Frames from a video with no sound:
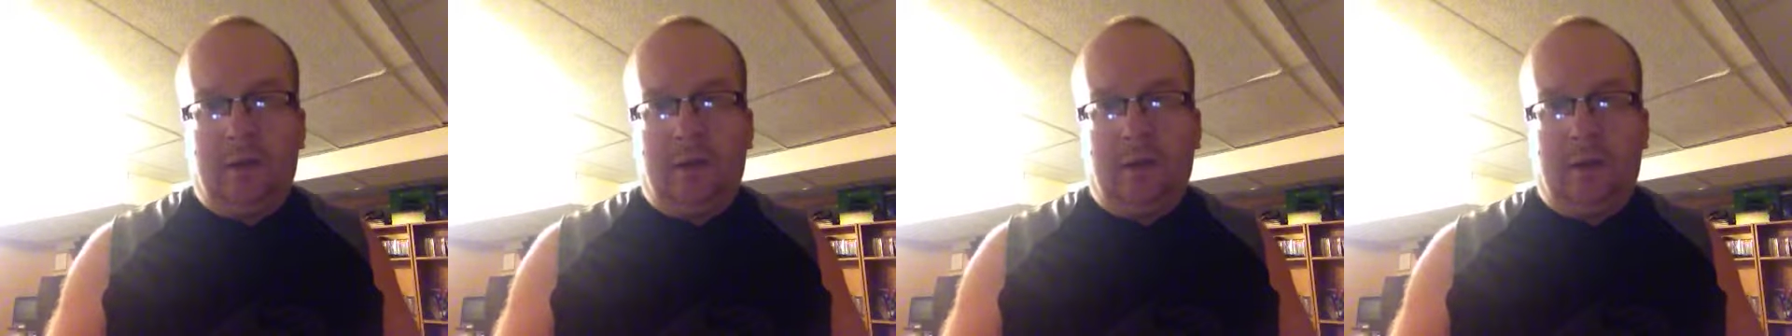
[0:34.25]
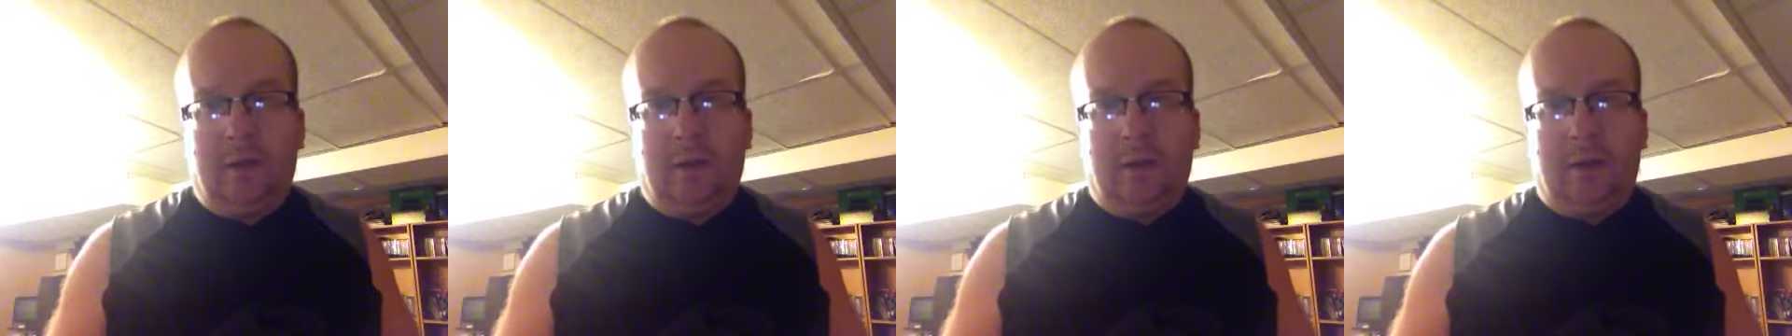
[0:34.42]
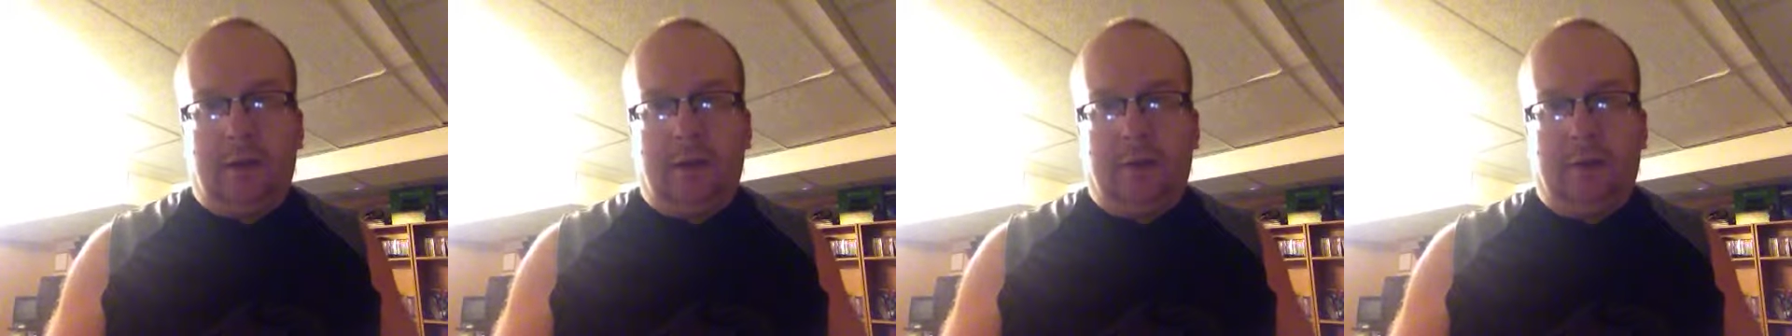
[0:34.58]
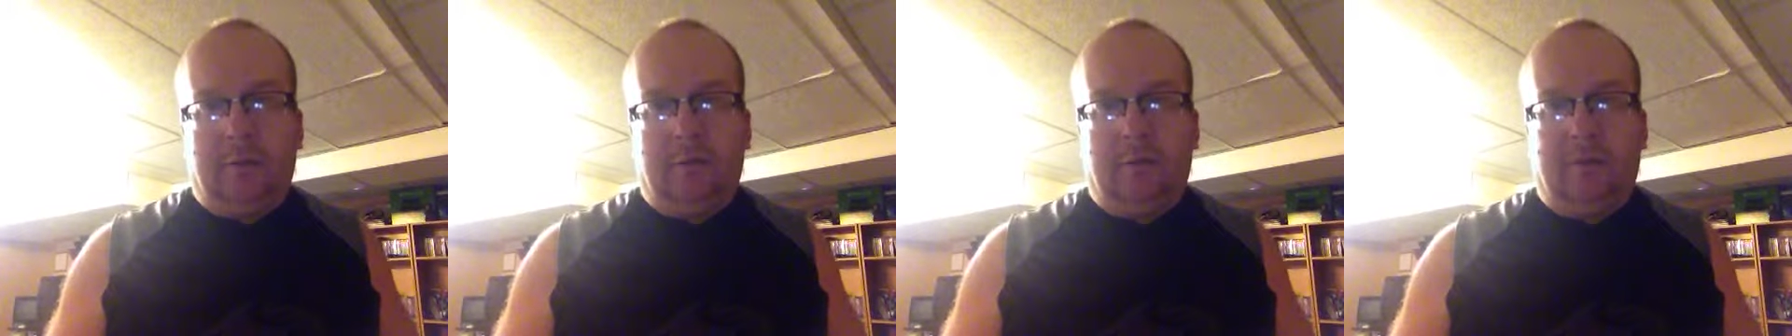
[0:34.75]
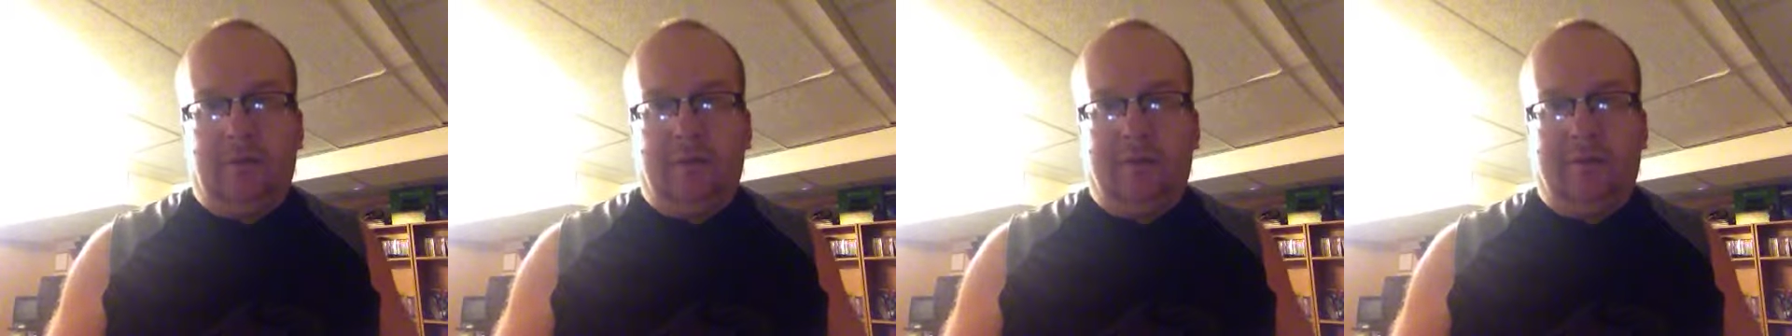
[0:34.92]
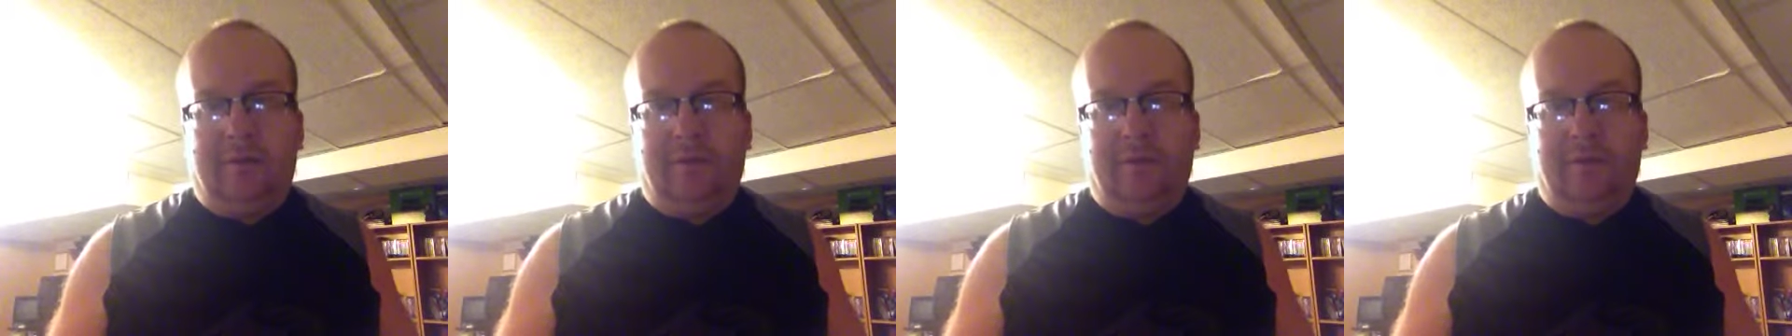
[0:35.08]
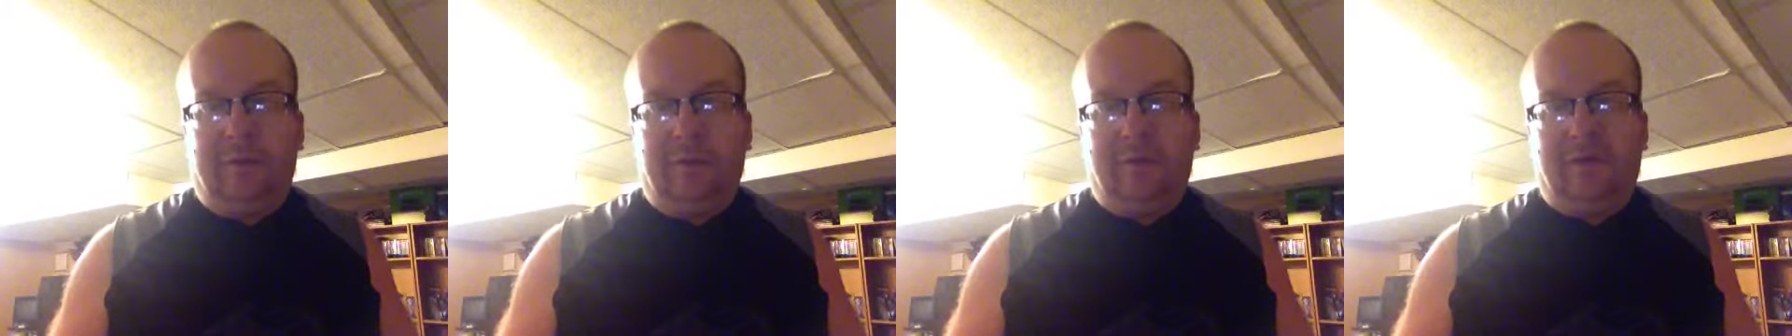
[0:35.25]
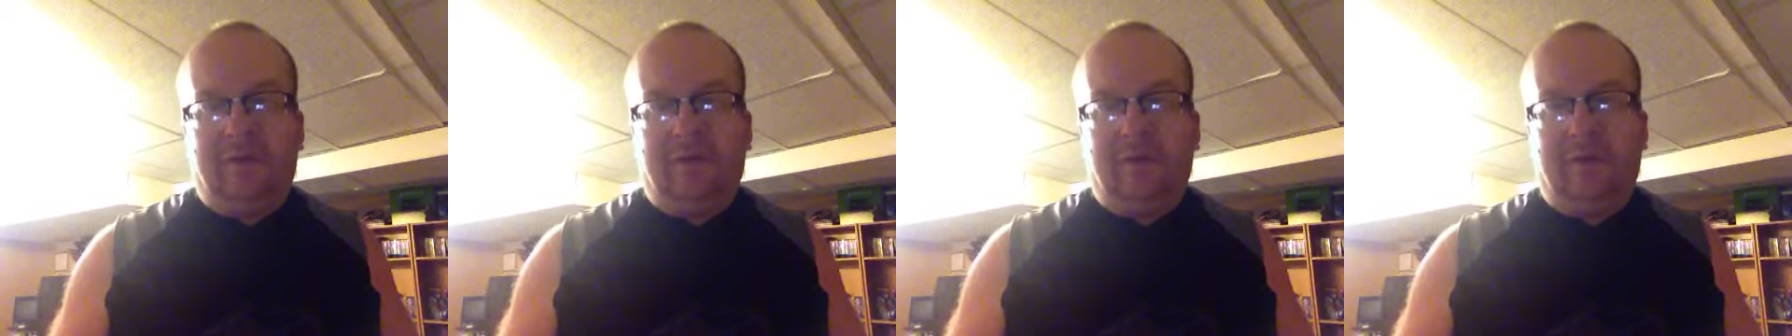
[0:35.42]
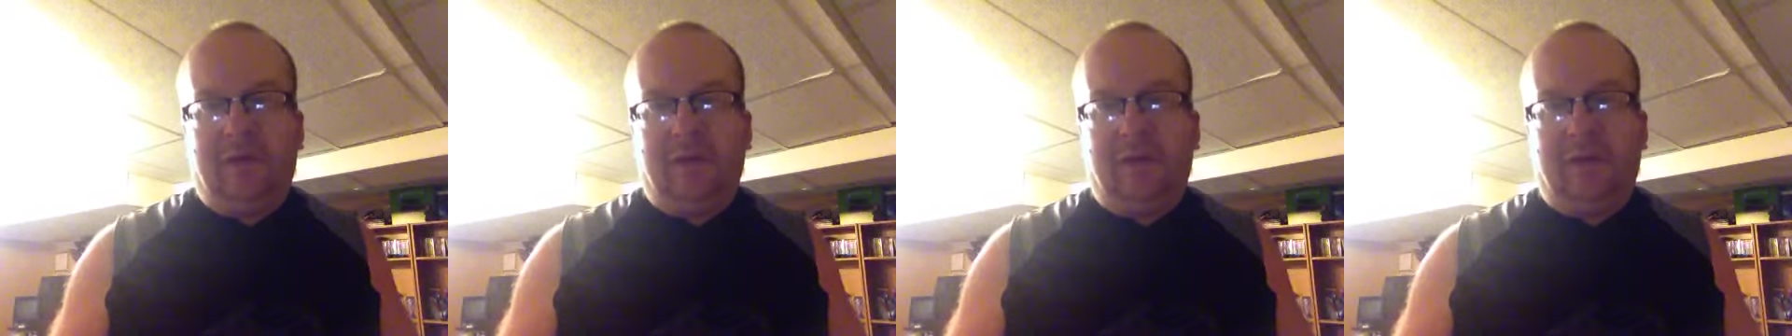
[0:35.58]
Um, but
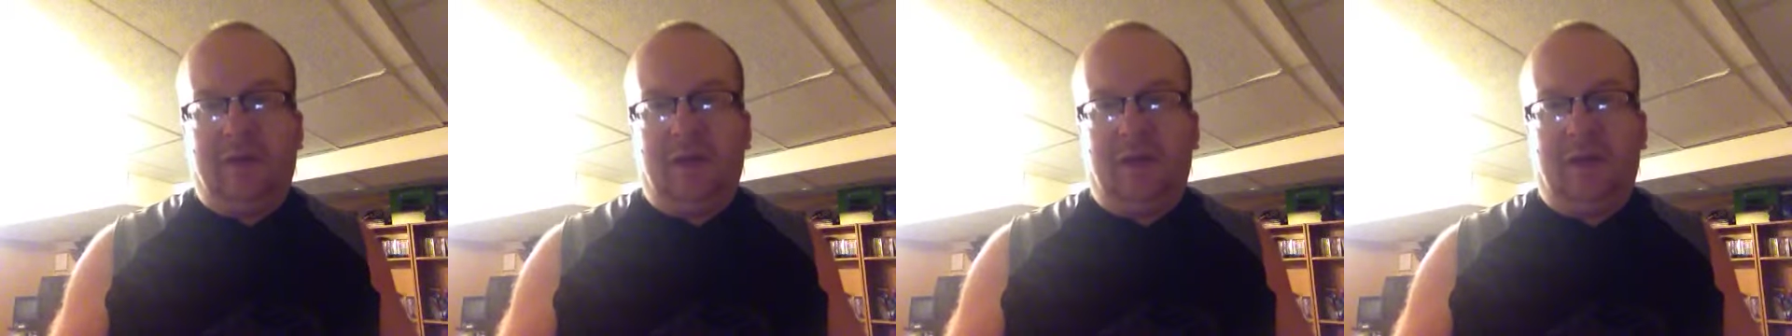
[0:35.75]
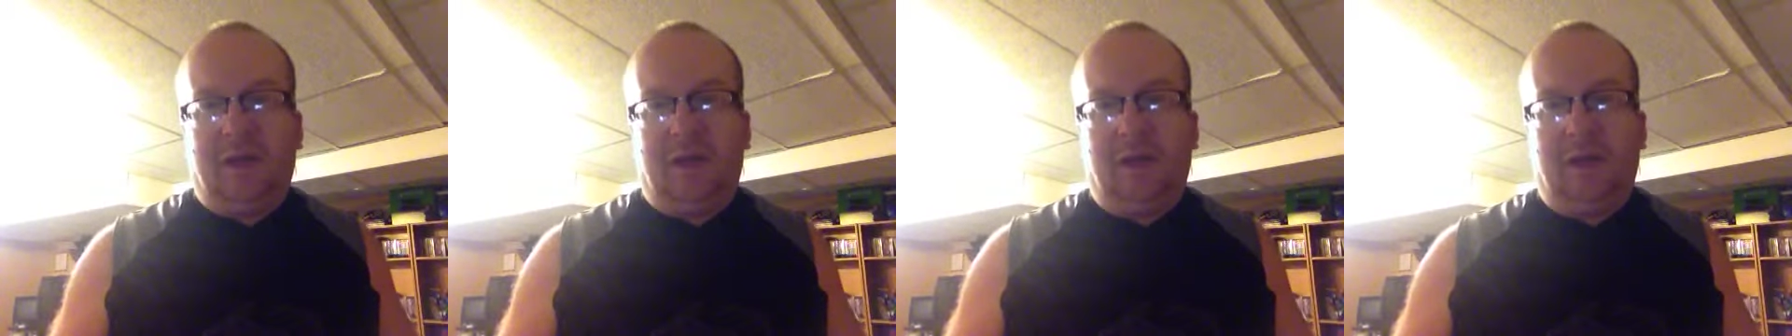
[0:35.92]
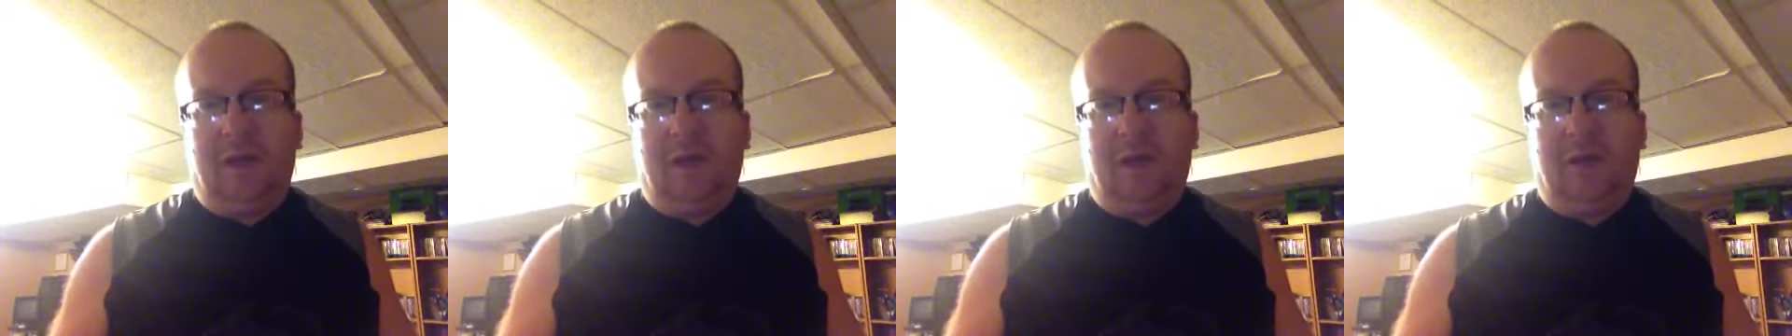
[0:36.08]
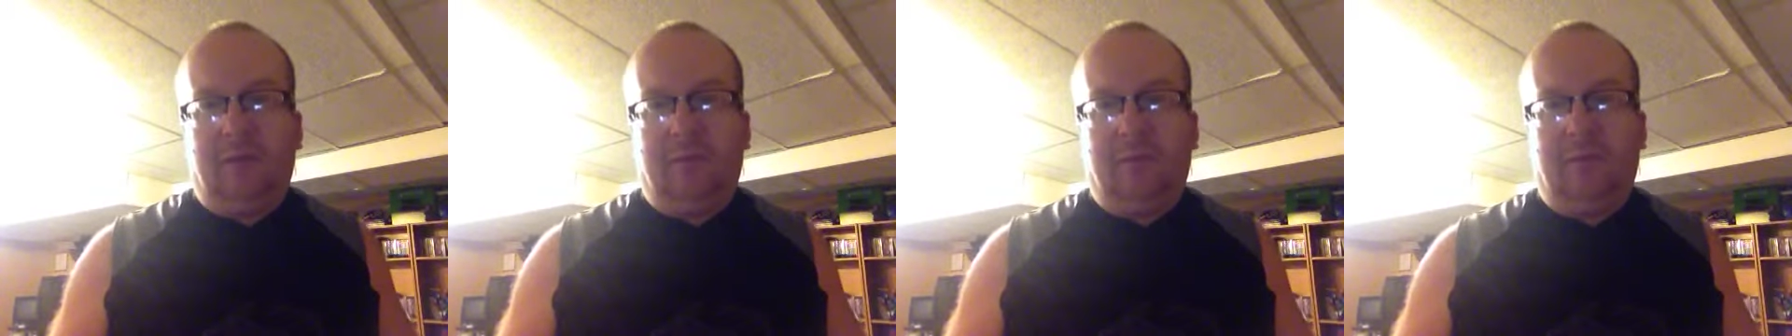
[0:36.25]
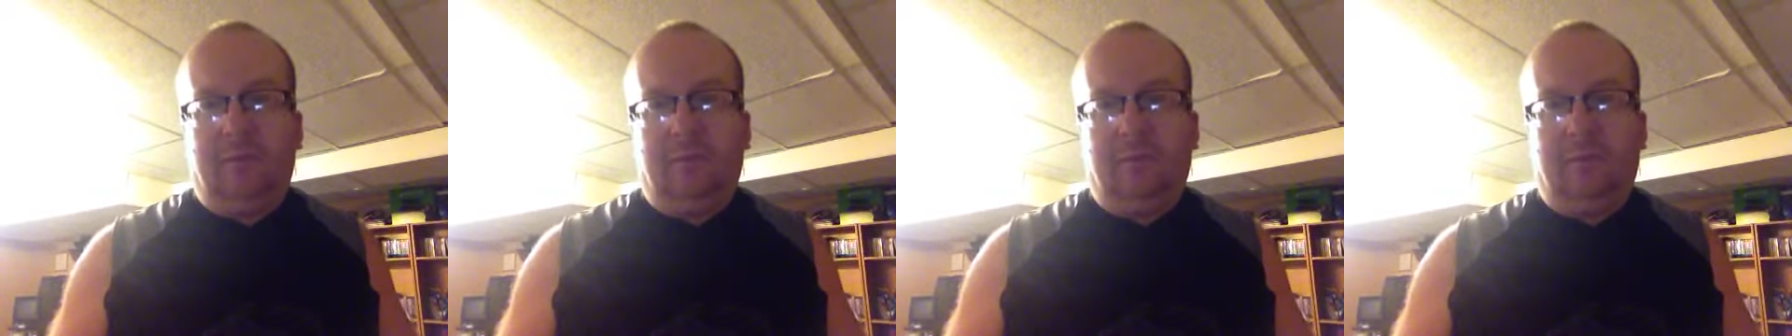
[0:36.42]
fortunately,